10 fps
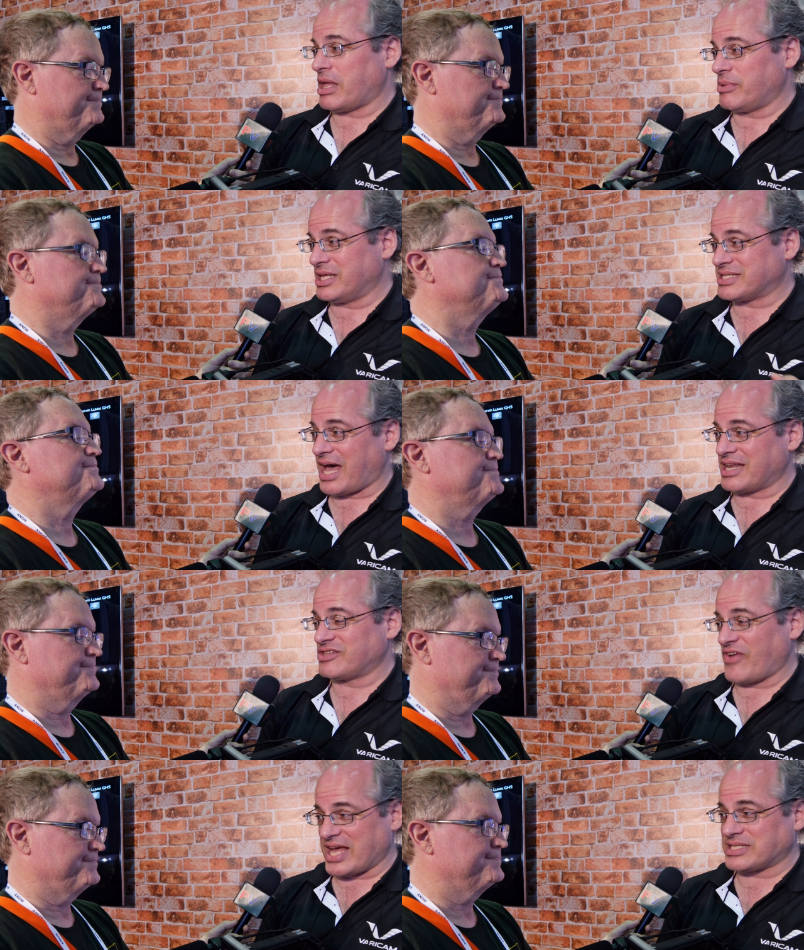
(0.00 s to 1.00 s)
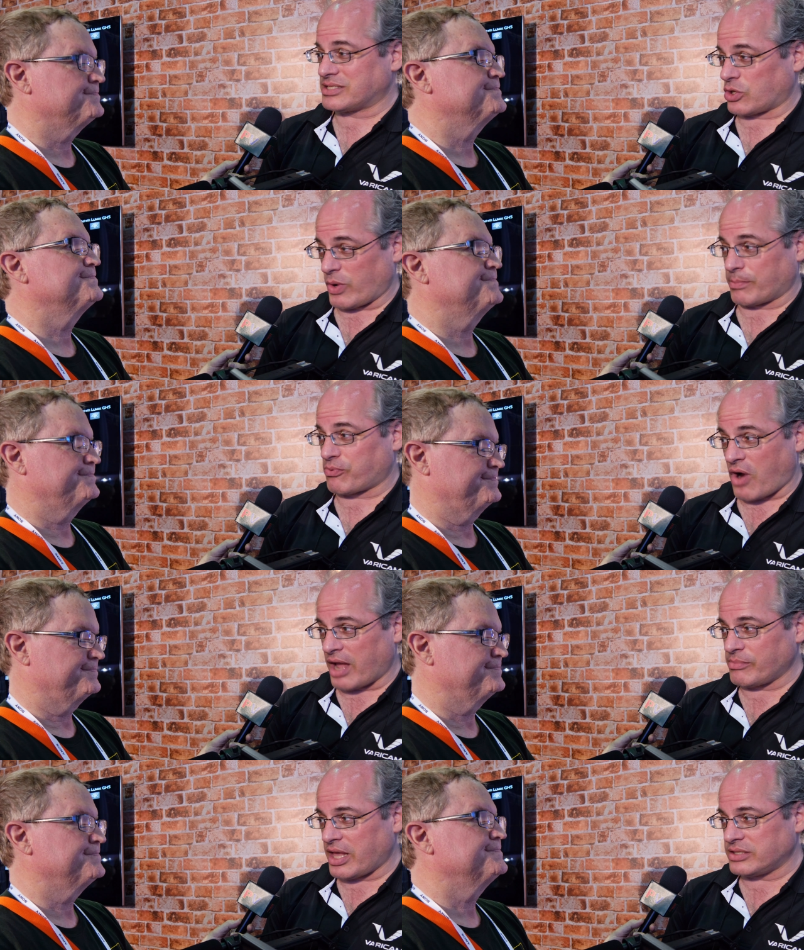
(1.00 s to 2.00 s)
Speaker 1: maybe is not as fast as a quick
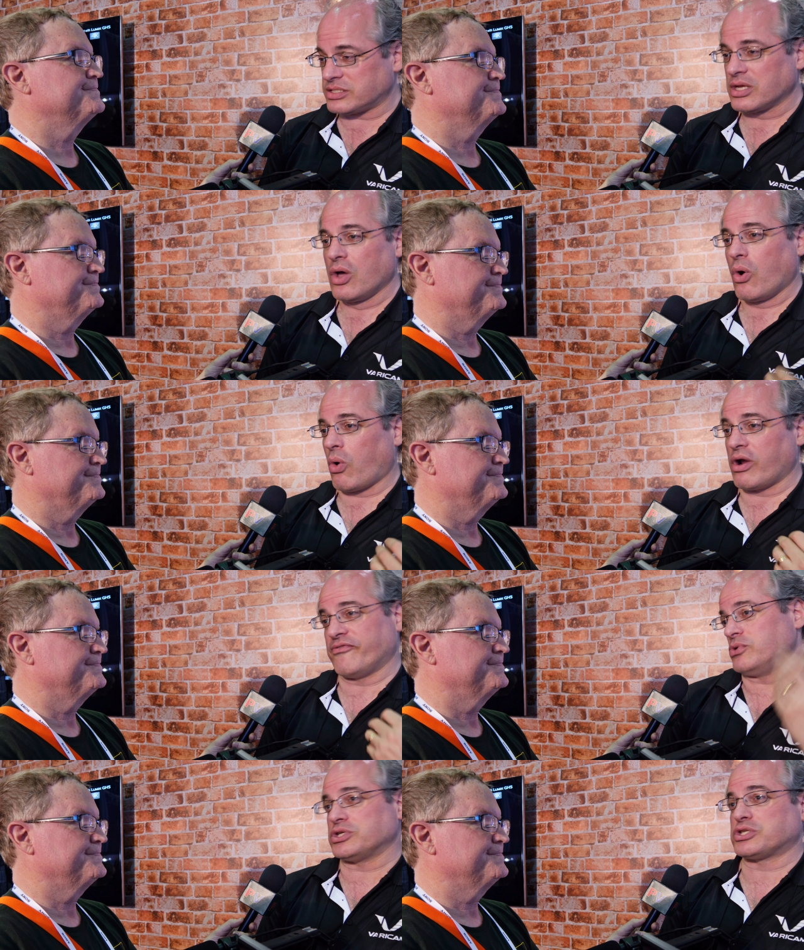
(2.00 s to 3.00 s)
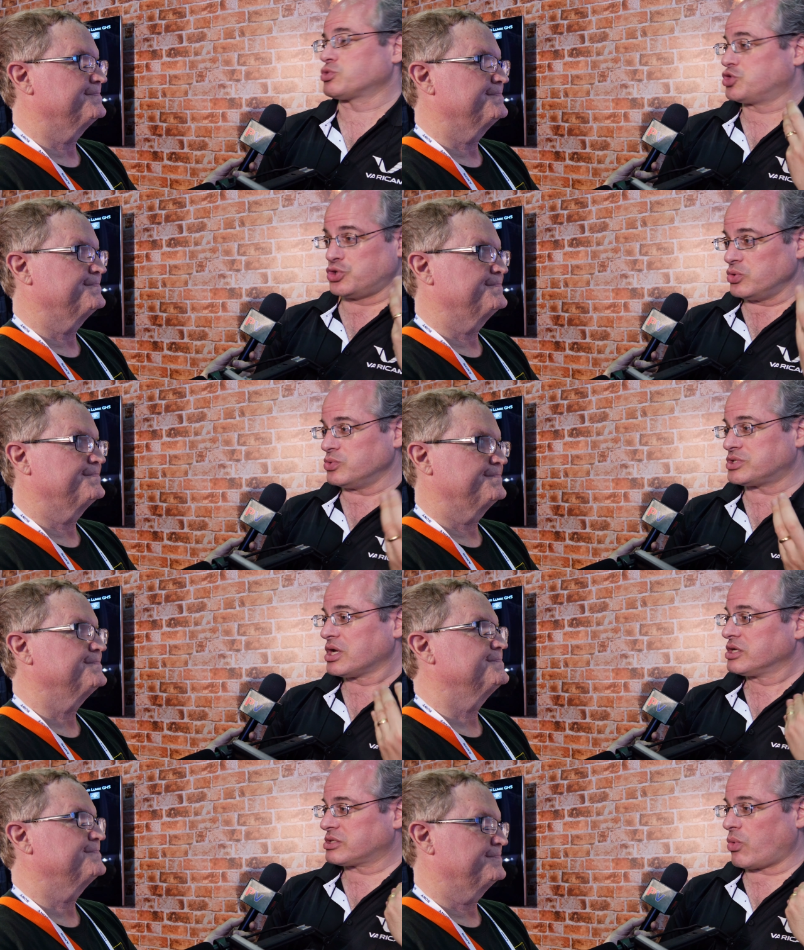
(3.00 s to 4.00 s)
prime lens, or if you just
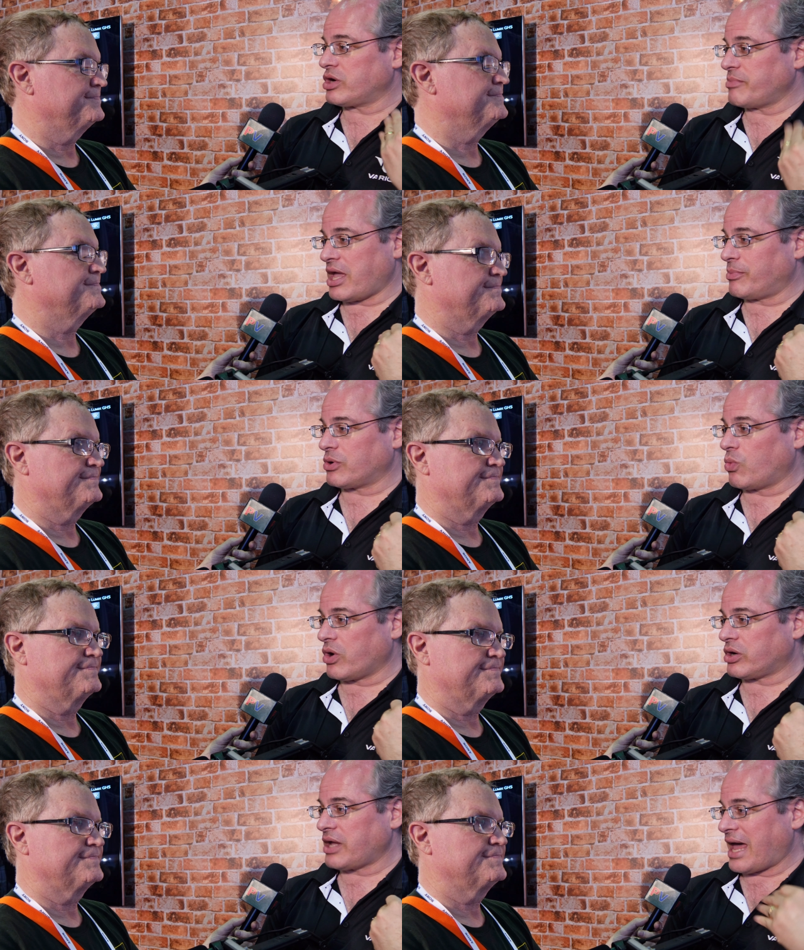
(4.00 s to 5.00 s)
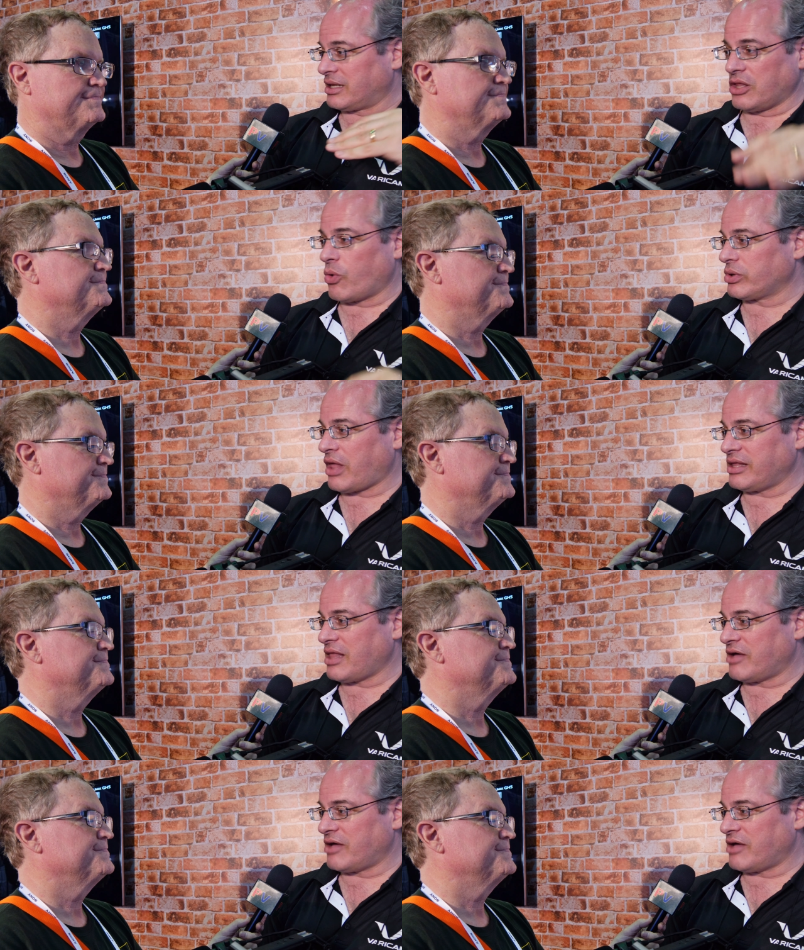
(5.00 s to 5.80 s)
choose to want to be able to work at a lower light